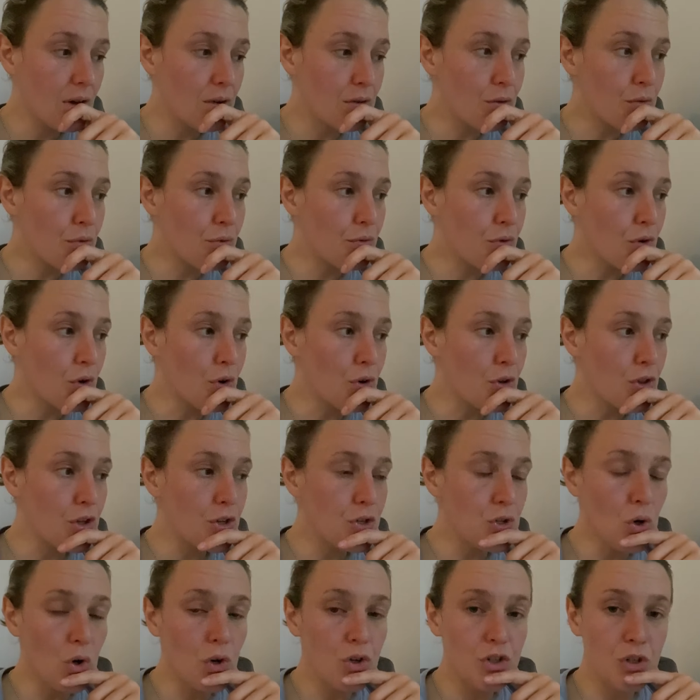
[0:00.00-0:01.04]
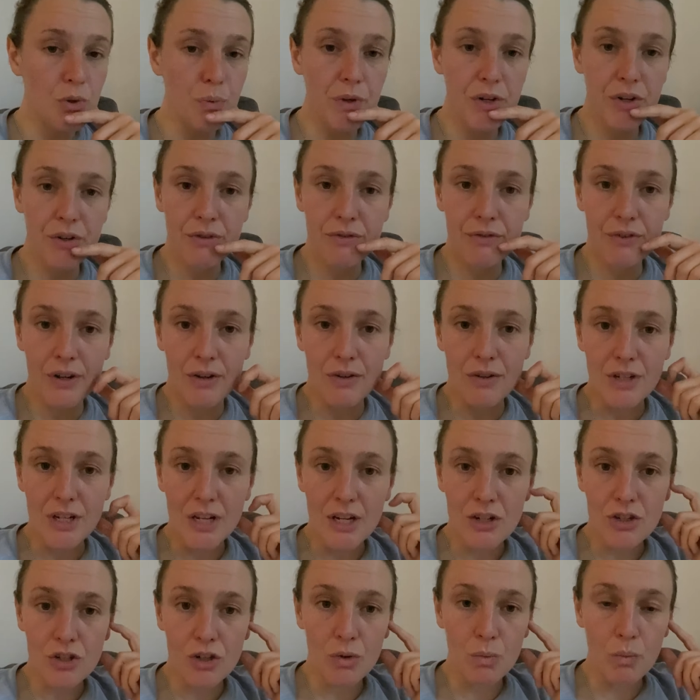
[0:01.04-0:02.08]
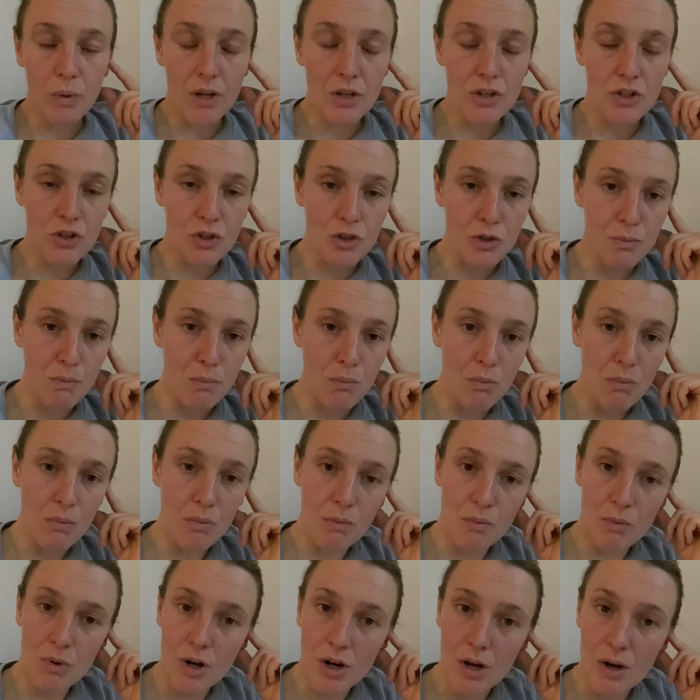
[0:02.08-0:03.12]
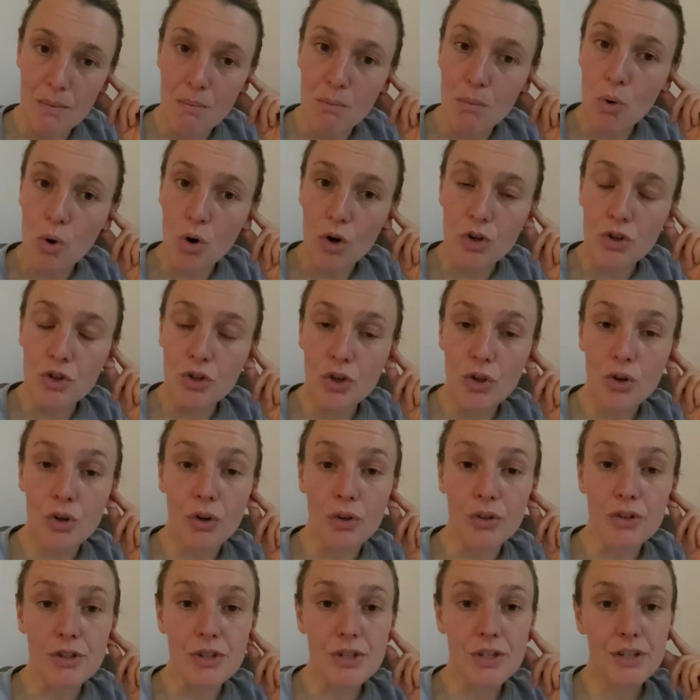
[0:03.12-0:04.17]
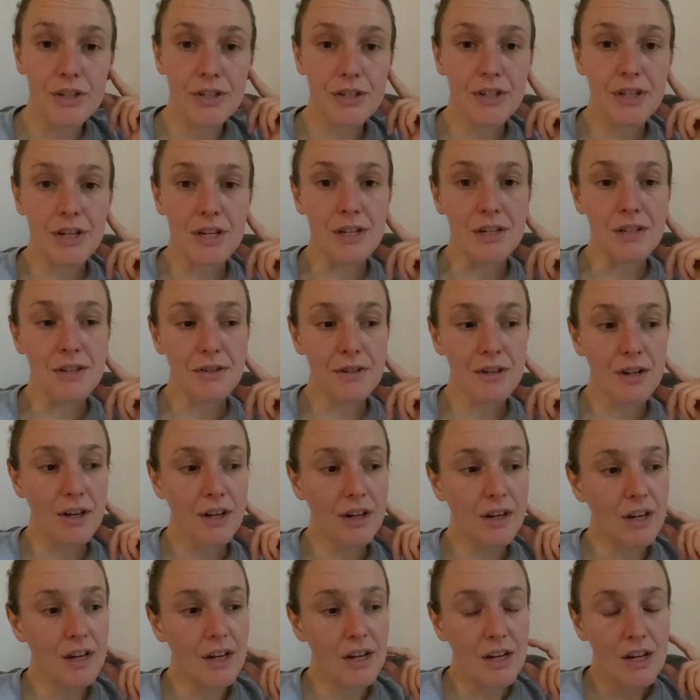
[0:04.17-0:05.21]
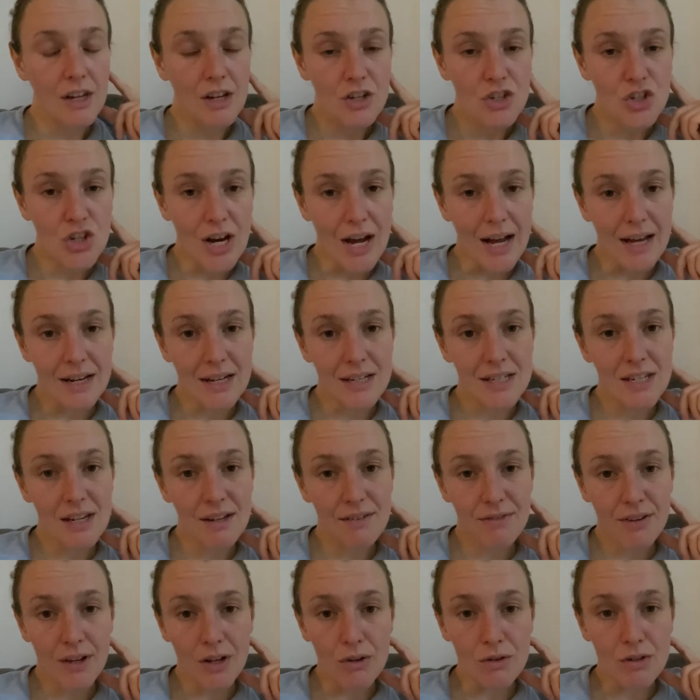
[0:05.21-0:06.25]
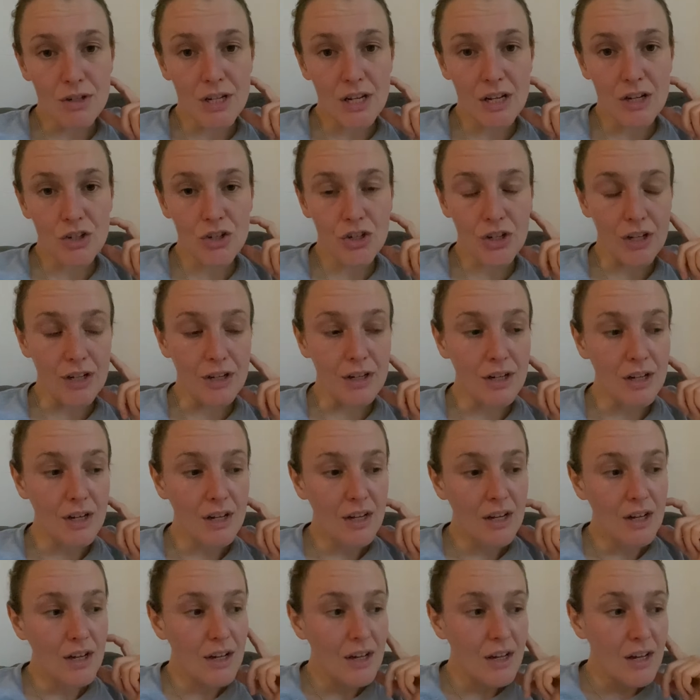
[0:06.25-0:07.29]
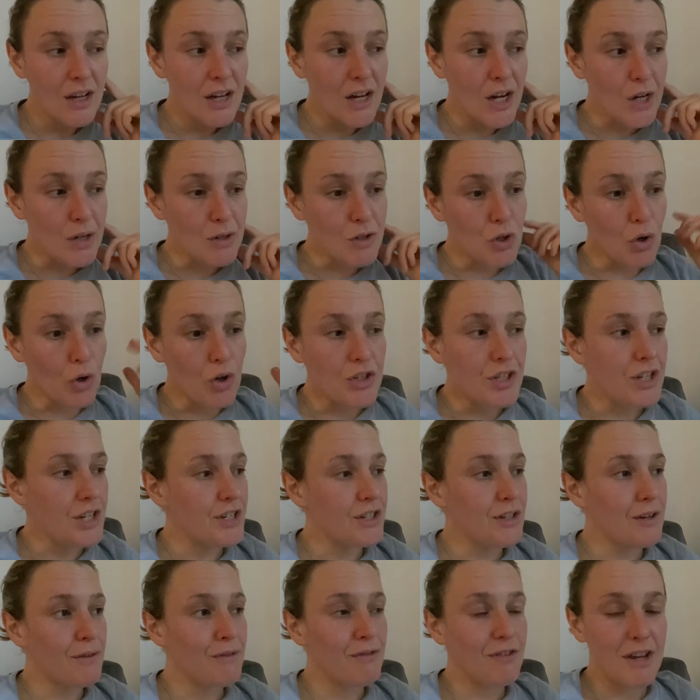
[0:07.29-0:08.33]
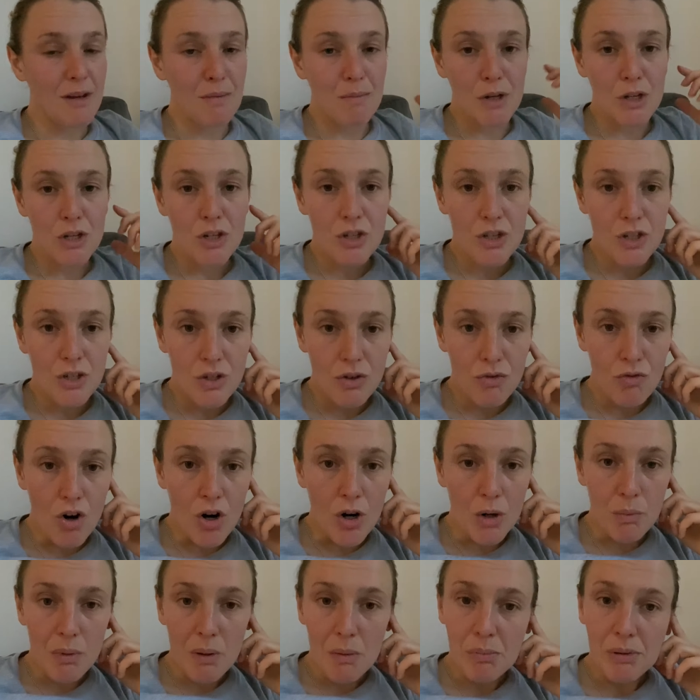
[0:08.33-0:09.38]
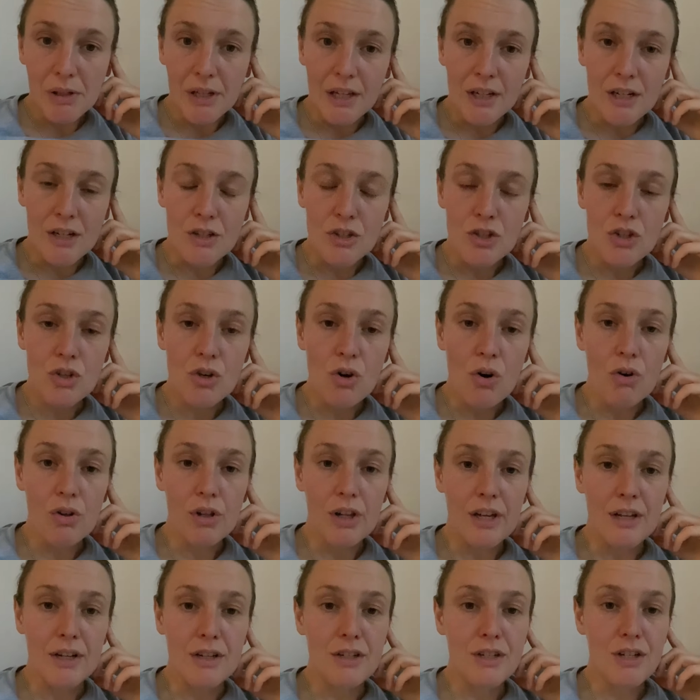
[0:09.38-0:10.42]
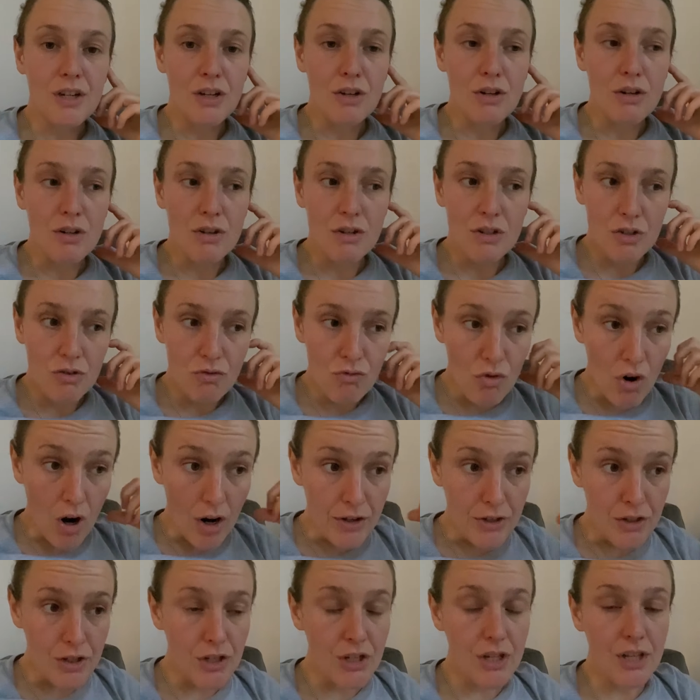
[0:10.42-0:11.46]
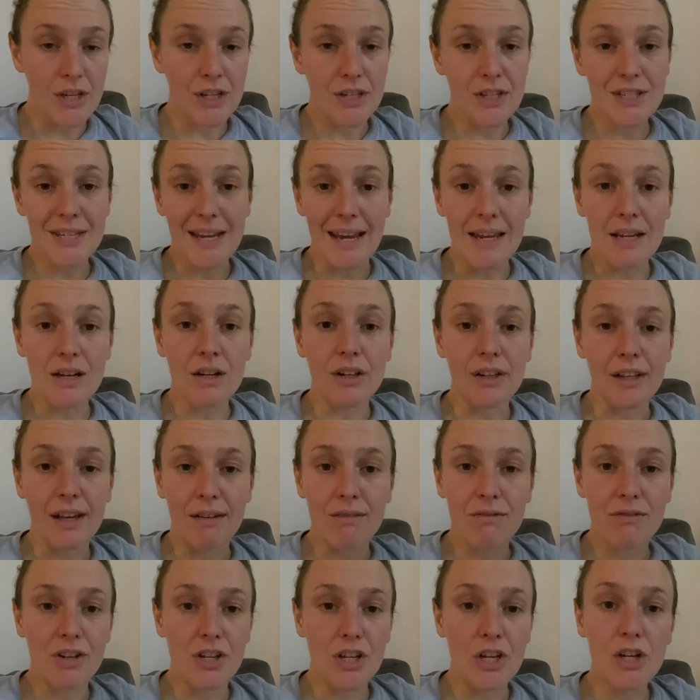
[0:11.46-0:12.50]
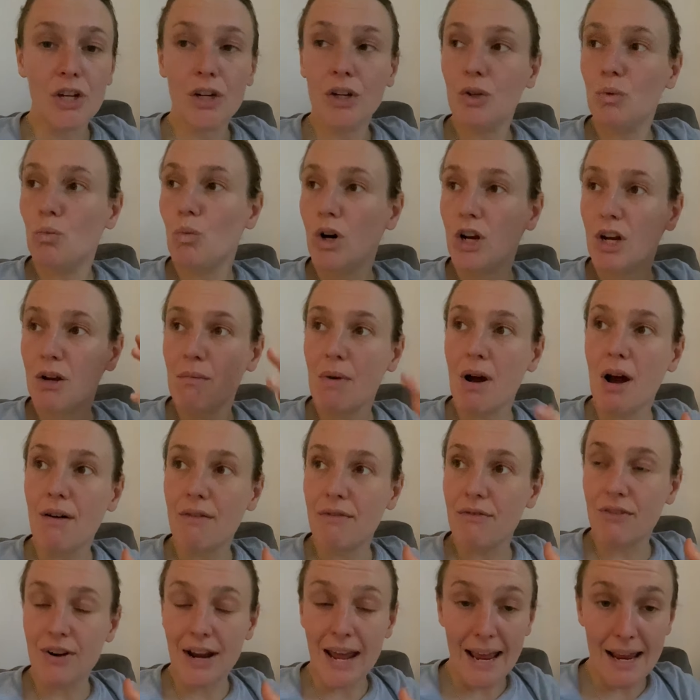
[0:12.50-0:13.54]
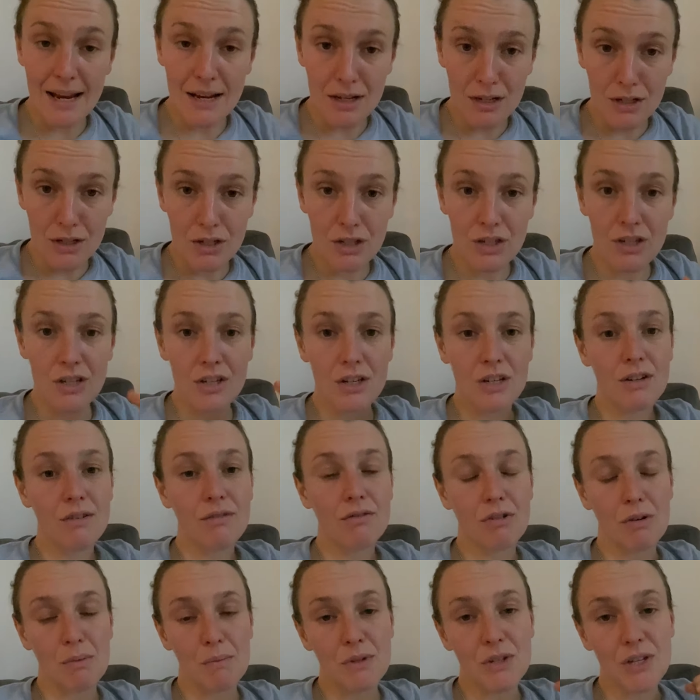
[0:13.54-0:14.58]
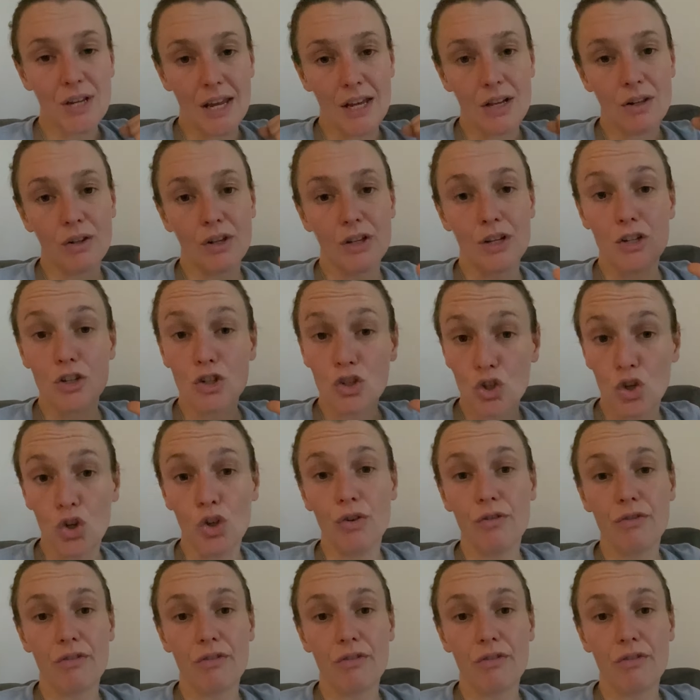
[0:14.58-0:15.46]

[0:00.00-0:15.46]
for the Doddy Weir Foundation, which is a motor neurons disease charity foundation. Doddy's a famous rugby player in Scotland and runs this cycle every year. And one of my friends from cycling is good